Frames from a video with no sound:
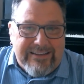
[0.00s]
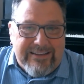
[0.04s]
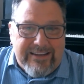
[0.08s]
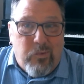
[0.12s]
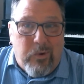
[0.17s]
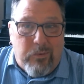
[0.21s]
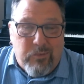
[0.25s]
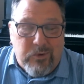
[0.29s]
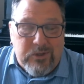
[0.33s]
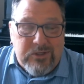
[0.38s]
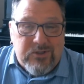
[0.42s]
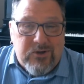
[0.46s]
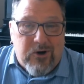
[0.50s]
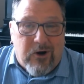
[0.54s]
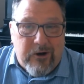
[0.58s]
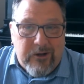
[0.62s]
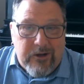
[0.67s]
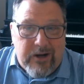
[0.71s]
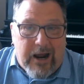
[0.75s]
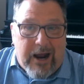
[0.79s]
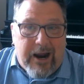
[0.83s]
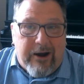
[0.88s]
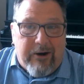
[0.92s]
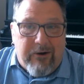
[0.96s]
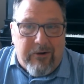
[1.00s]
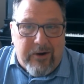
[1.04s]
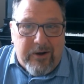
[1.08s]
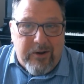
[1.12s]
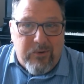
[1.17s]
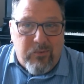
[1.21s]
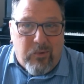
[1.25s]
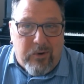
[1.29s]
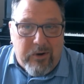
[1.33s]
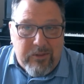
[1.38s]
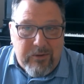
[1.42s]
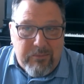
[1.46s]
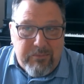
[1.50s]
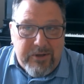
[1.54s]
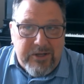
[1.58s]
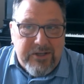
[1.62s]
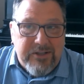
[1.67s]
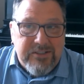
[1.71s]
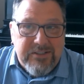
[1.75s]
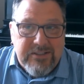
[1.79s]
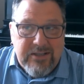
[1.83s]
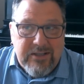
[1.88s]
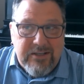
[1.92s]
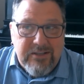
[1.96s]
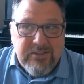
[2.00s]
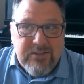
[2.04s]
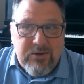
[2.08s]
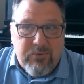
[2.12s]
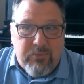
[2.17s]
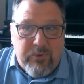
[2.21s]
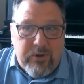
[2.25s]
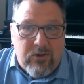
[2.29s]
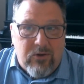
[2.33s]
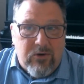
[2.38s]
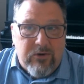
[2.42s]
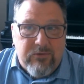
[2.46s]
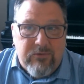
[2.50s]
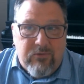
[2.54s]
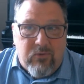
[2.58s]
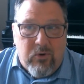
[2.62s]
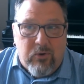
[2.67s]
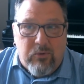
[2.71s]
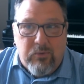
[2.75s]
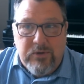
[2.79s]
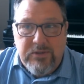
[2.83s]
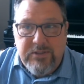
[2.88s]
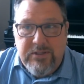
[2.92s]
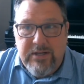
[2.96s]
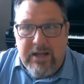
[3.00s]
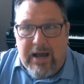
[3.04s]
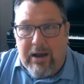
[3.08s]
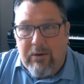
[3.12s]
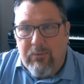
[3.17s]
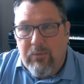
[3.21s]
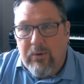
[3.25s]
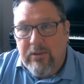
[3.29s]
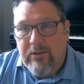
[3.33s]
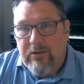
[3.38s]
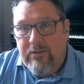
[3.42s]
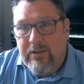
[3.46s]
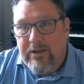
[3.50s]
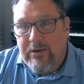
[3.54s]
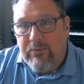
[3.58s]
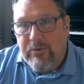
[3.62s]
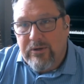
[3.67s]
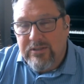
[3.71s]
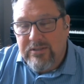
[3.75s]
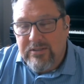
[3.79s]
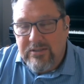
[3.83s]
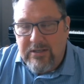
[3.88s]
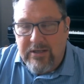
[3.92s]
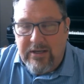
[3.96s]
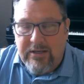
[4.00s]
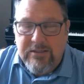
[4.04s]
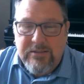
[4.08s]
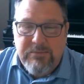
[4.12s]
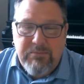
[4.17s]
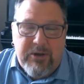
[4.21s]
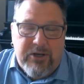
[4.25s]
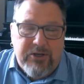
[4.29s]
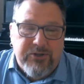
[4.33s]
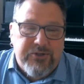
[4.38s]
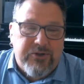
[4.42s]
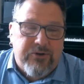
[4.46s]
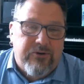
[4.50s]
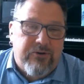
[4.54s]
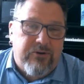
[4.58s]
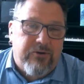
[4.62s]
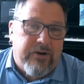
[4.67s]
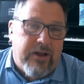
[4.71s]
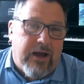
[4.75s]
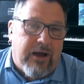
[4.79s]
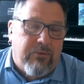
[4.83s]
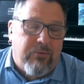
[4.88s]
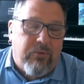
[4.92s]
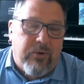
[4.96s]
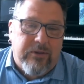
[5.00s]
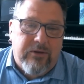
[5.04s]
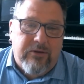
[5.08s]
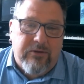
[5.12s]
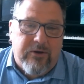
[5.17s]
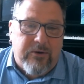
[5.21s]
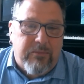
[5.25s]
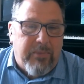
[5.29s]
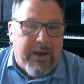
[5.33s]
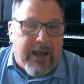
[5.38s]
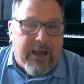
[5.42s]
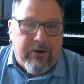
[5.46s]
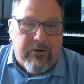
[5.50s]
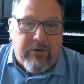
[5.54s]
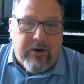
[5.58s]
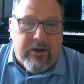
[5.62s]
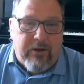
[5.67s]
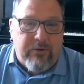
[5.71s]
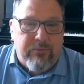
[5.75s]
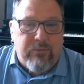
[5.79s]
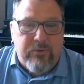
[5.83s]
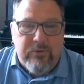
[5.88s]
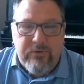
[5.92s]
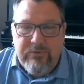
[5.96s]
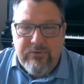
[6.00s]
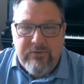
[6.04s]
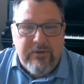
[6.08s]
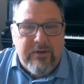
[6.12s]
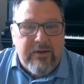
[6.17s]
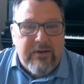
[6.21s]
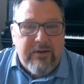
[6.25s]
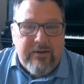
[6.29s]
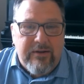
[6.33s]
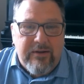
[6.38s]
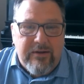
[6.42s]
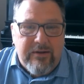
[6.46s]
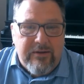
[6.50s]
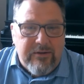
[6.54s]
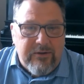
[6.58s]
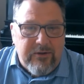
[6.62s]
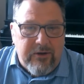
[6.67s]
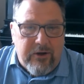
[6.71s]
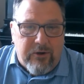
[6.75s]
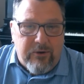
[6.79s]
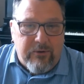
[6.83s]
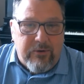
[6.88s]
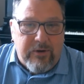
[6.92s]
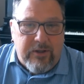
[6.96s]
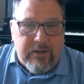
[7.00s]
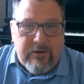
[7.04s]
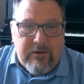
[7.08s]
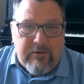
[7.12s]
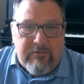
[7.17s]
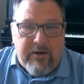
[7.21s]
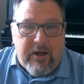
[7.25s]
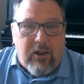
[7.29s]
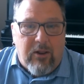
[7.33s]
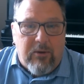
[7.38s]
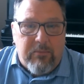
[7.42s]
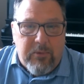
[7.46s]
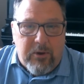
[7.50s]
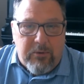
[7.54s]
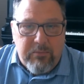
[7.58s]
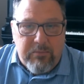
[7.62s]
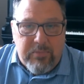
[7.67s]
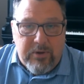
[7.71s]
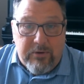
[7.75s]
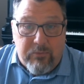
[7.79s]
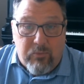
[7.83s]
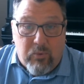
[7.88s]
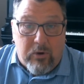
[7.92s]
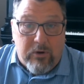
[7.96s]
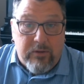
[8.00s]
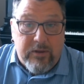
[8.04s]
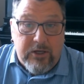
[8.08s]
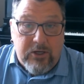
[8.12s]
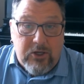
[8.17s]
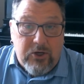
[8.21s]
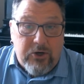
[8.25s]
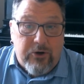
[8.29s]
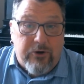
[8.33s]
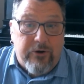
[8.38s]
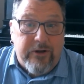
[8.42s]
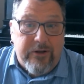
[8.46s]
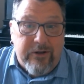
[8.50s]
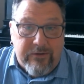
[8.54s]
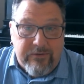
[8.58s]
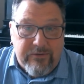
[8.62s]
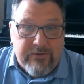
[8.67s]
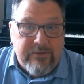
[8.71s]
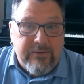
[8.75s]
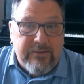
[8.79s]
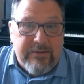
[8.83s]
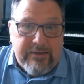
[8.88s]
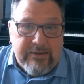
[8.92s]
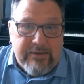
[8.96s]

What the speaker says: When we started hiring, one of the biggest things that we looked for was not whether they were a CS major or not whether their background was, in development, but were they curious?